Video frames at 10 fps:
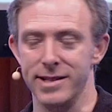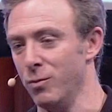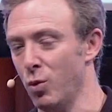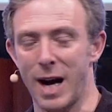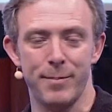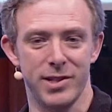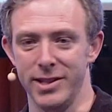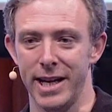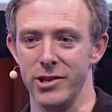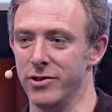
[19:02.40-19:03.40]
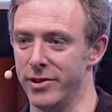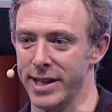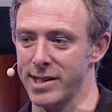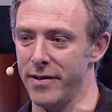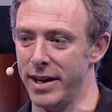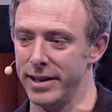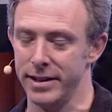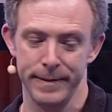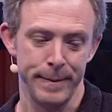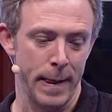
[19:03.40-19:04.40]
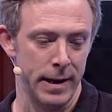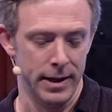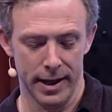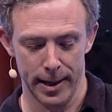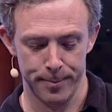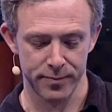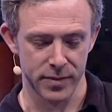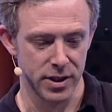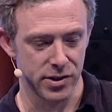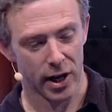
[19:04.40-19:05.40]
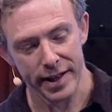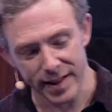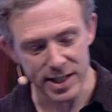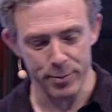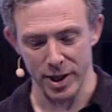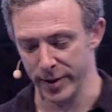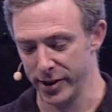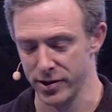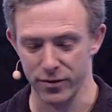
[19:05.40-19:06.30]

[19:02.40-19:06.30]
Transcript: and what happens to data and things like that. Um, so I think that's a pretty big use.